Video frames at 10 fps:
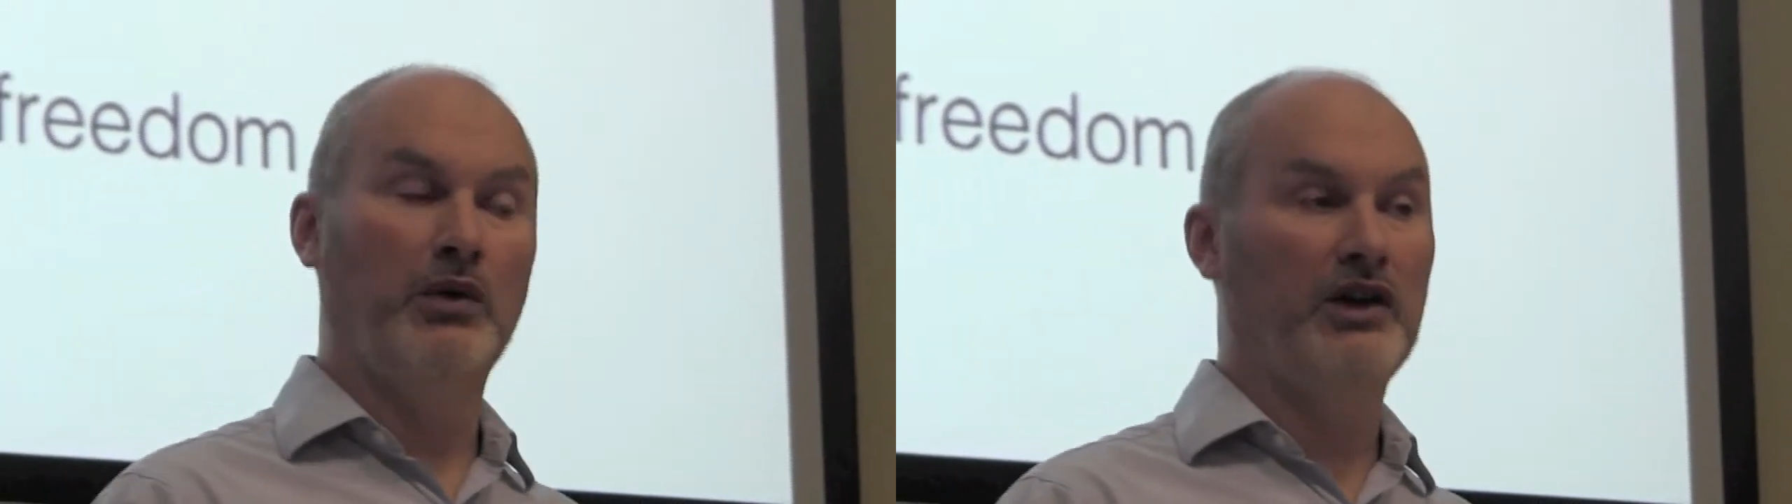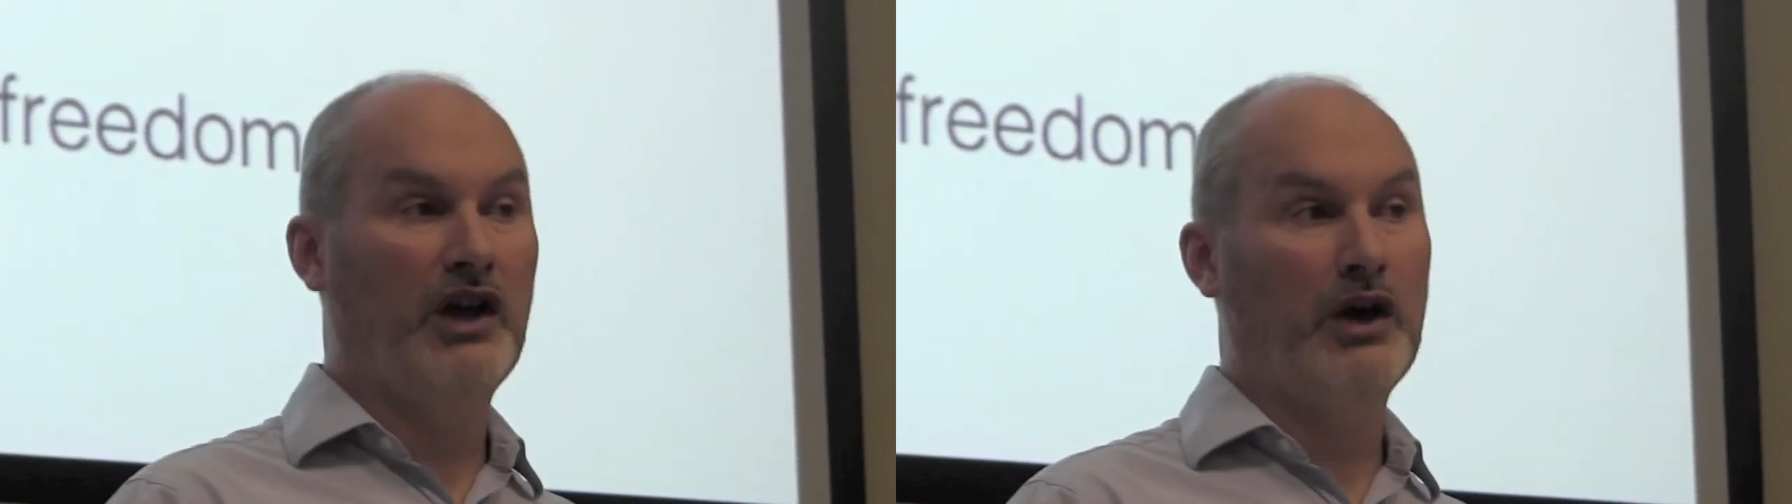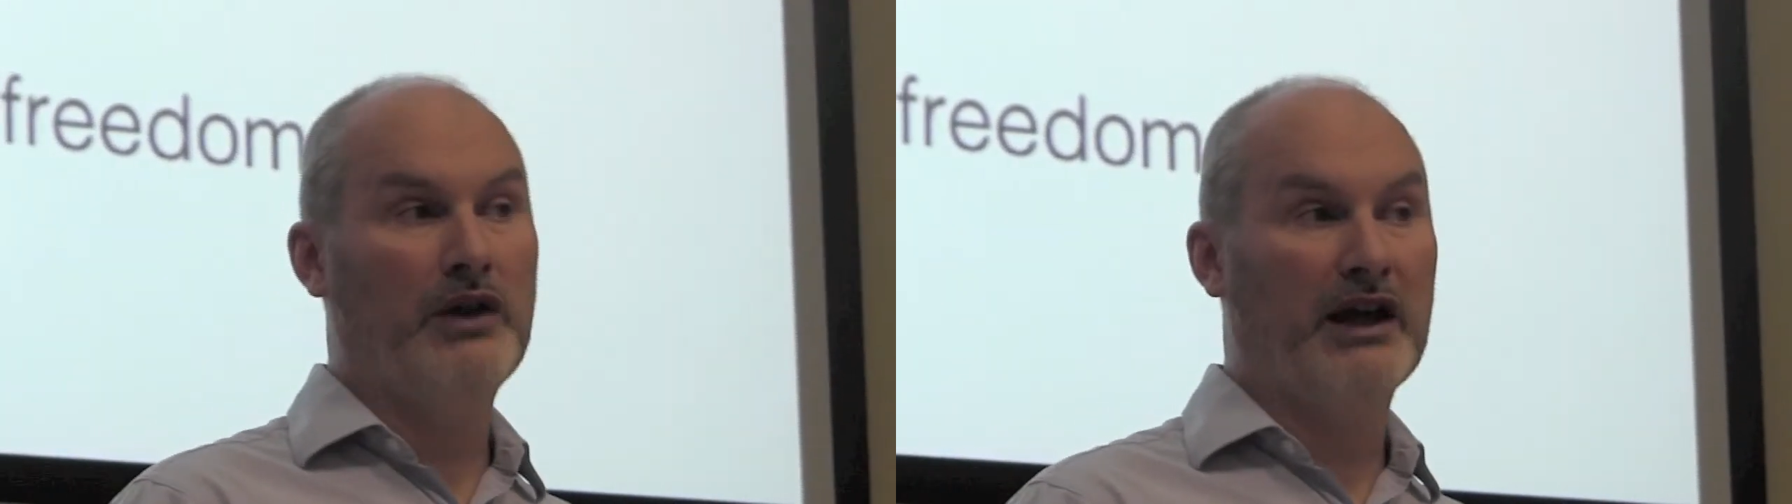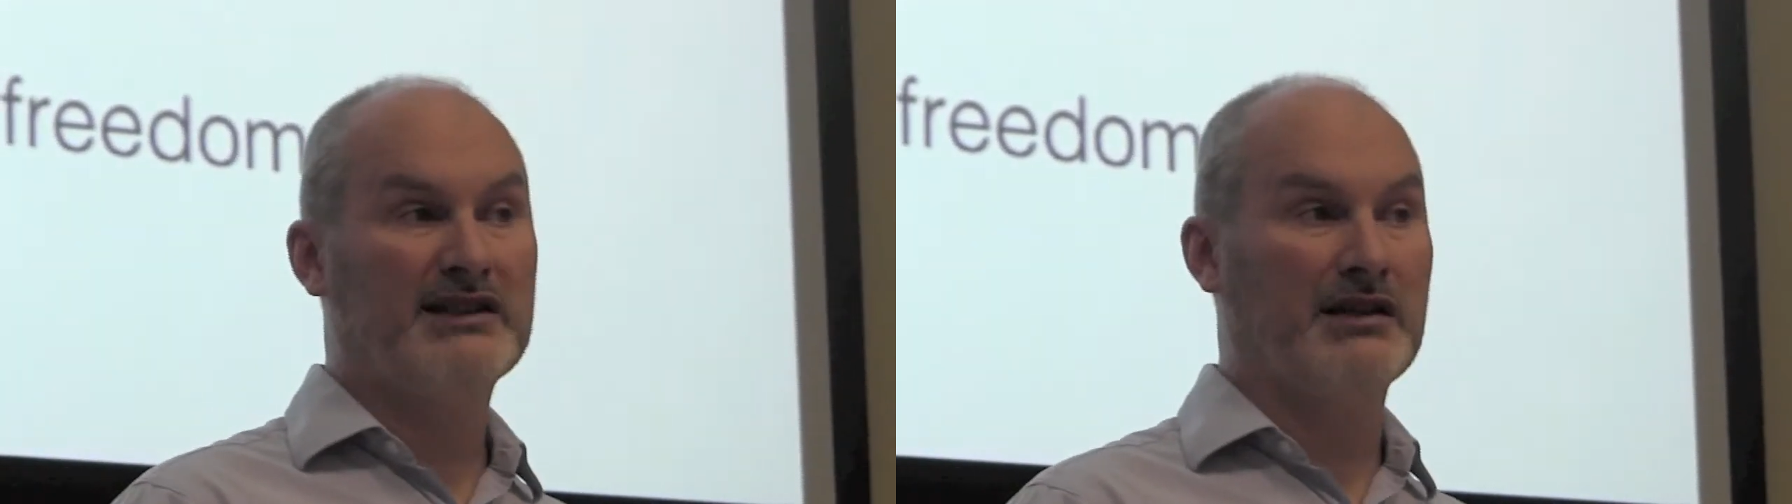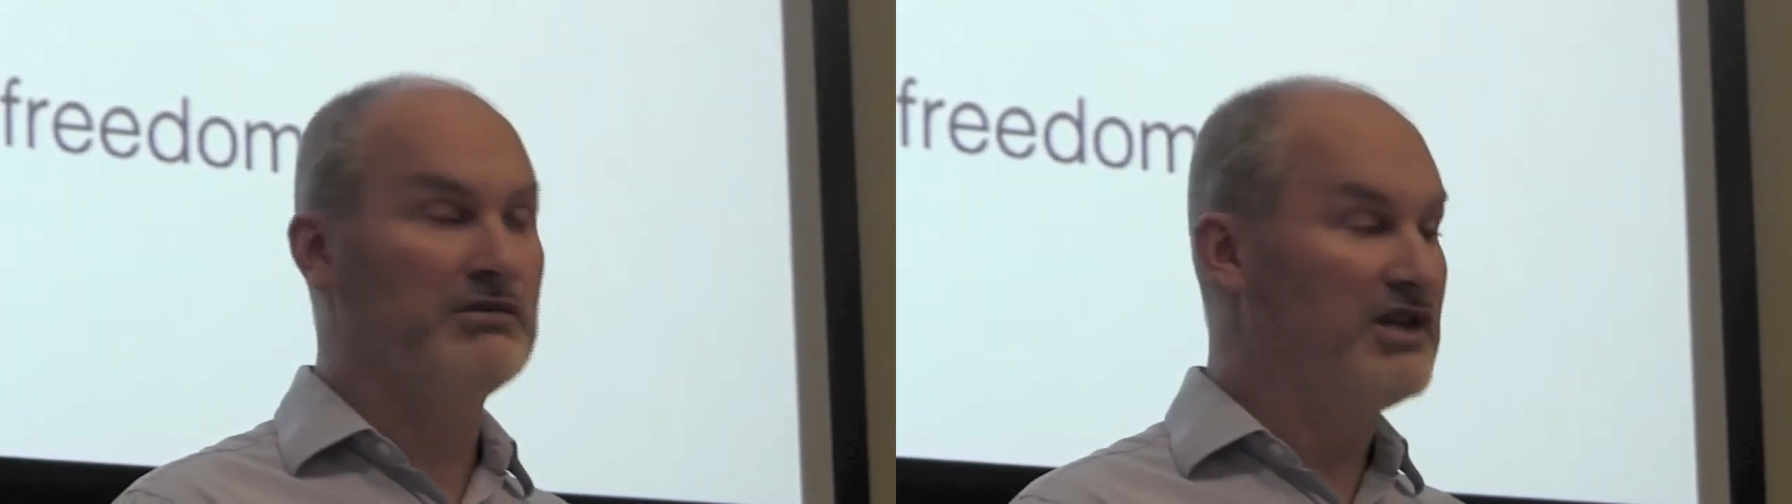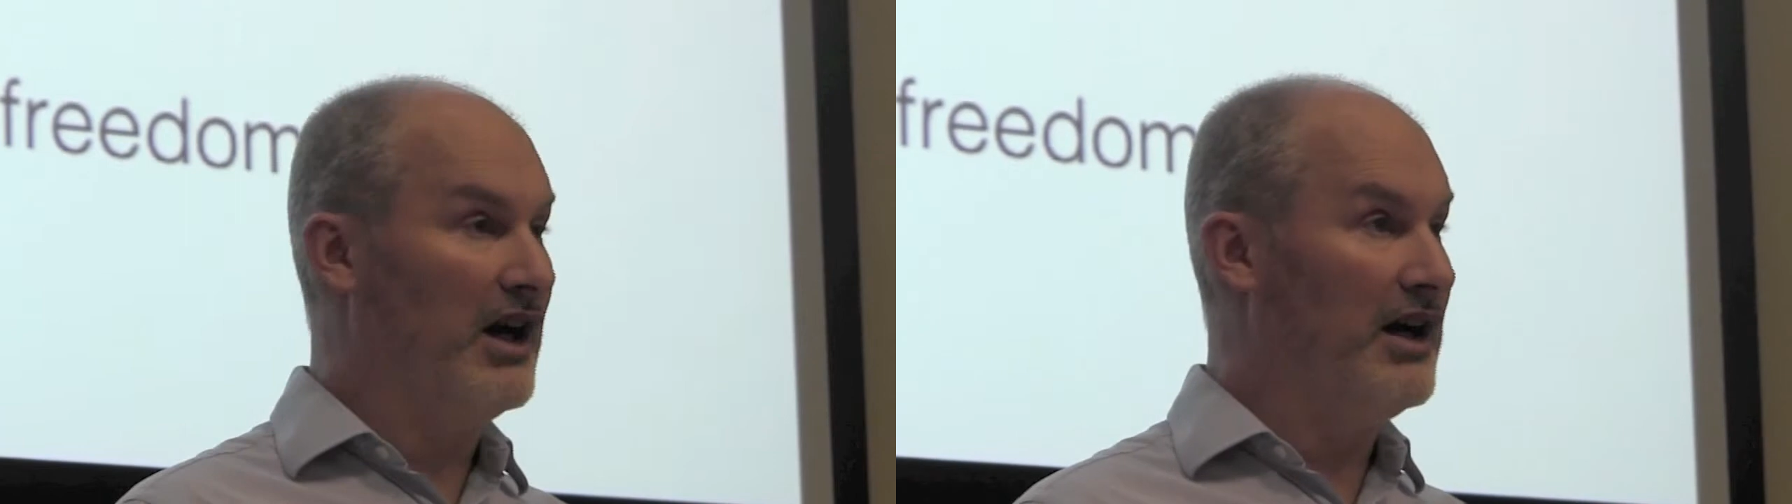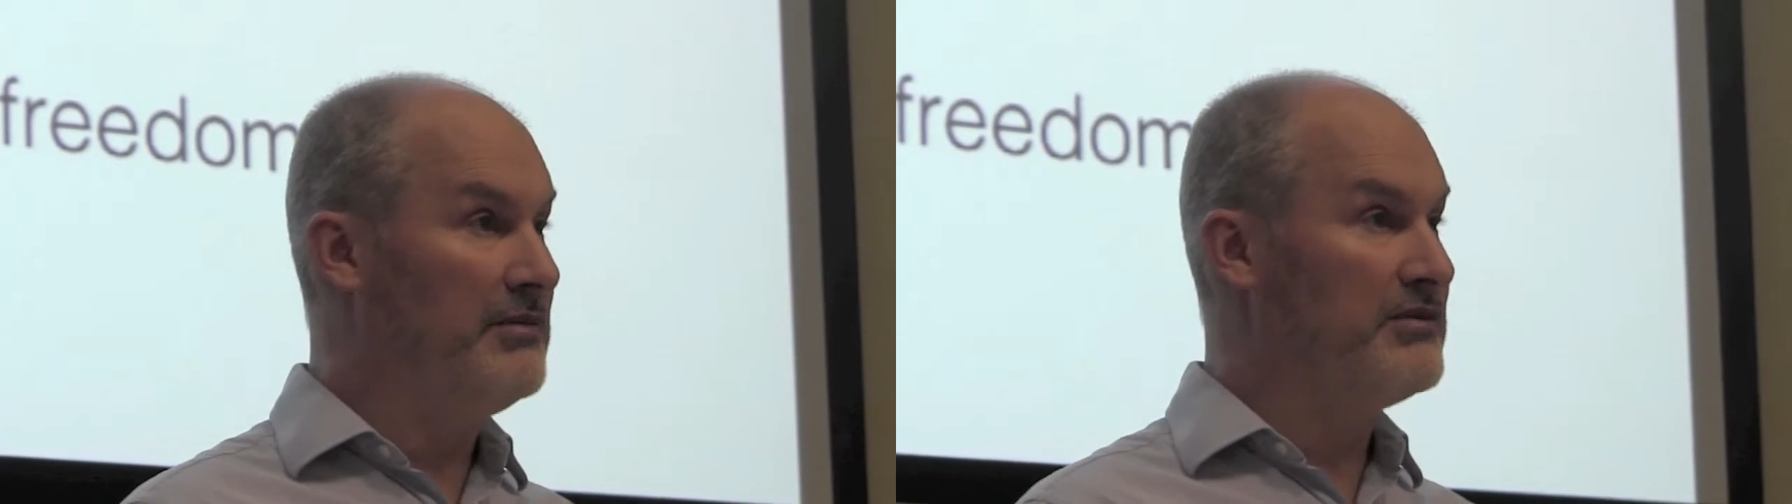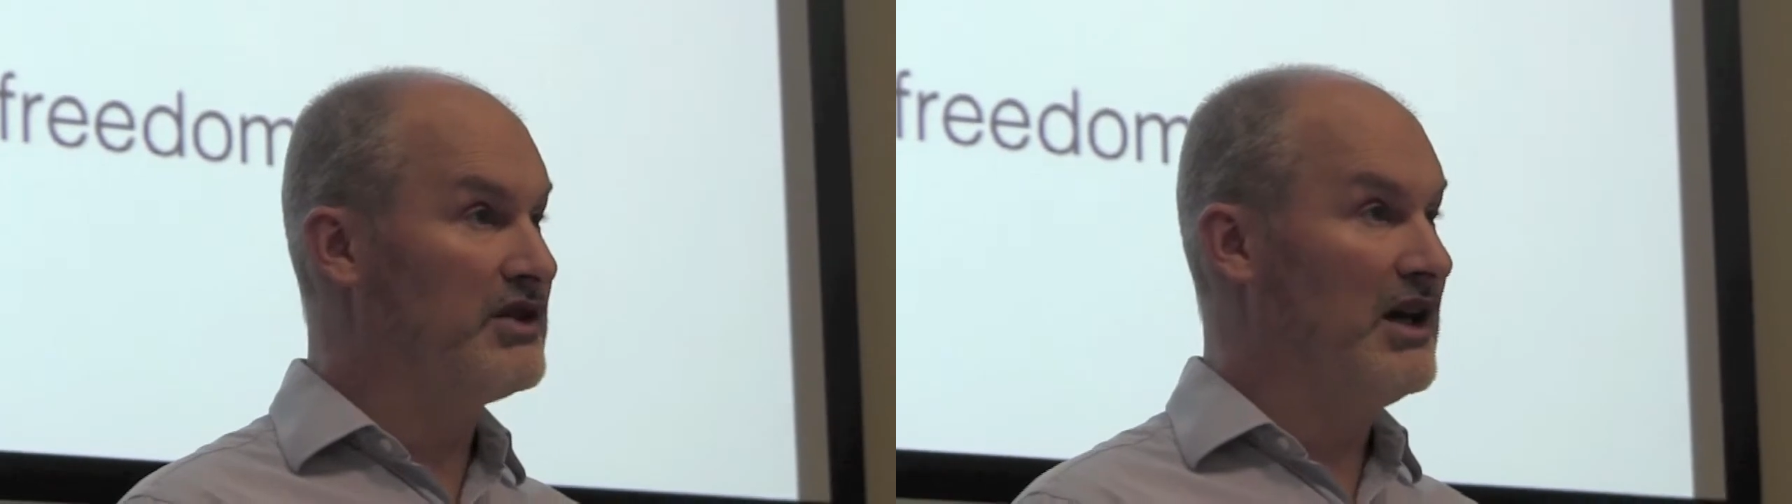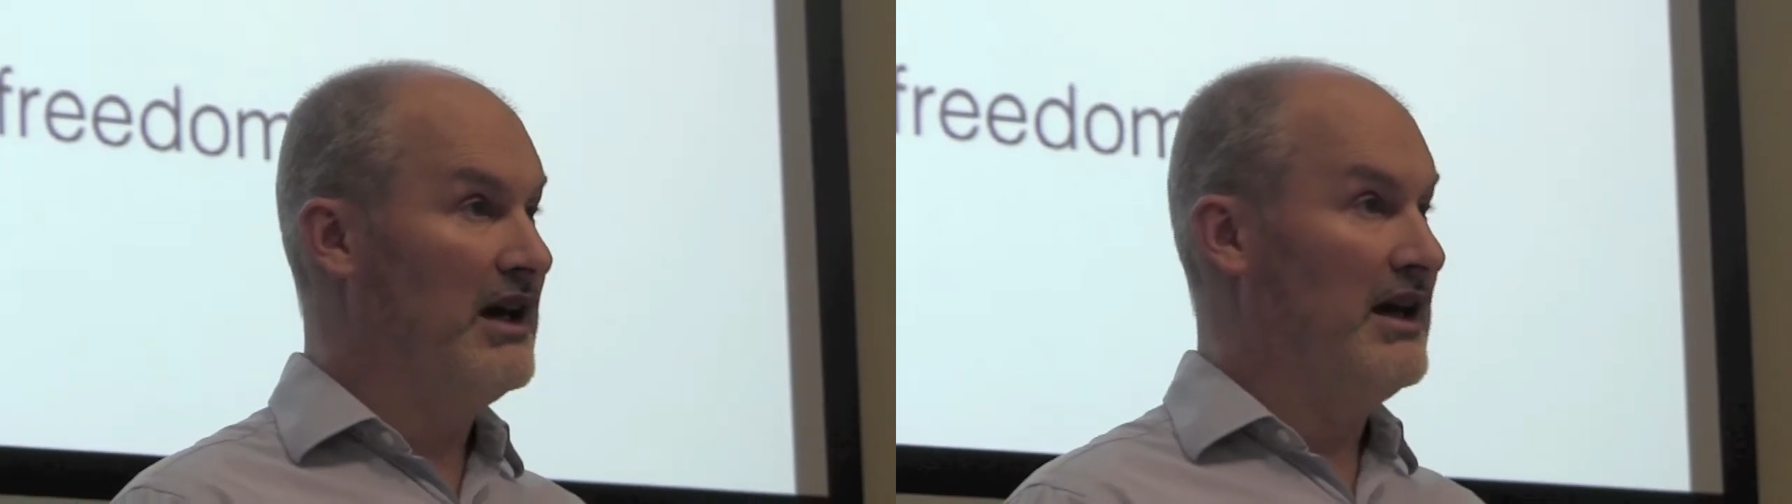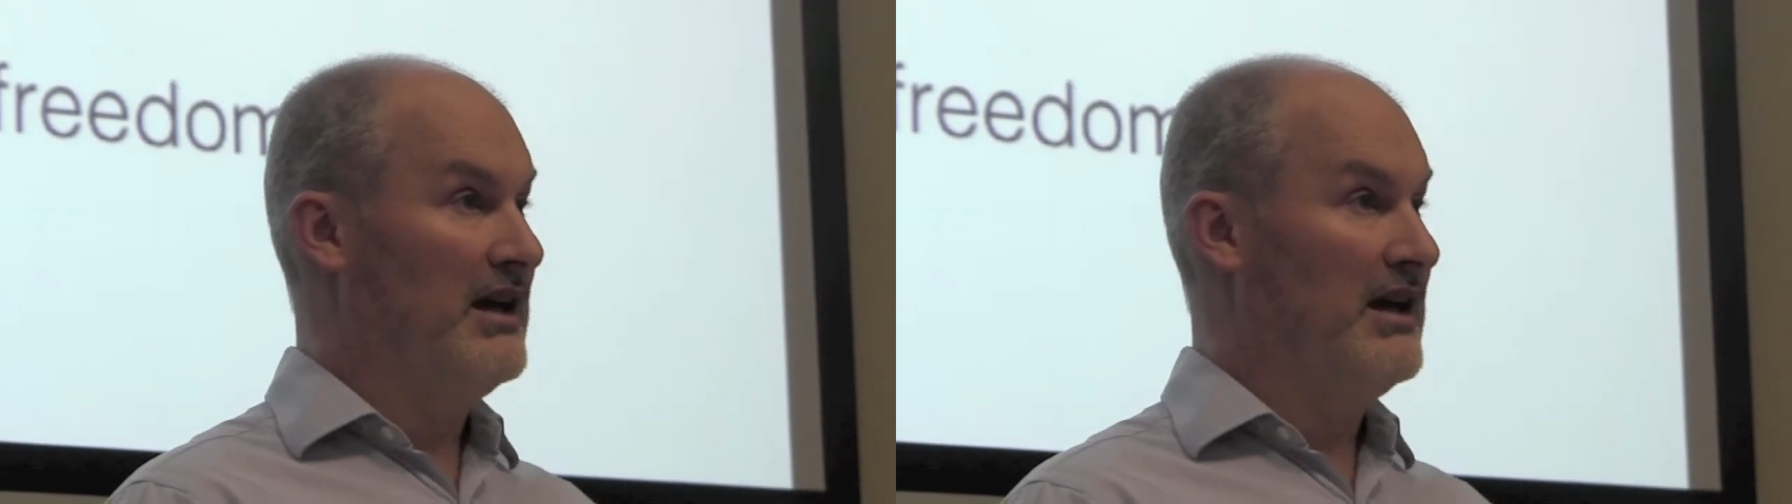will know that sometimes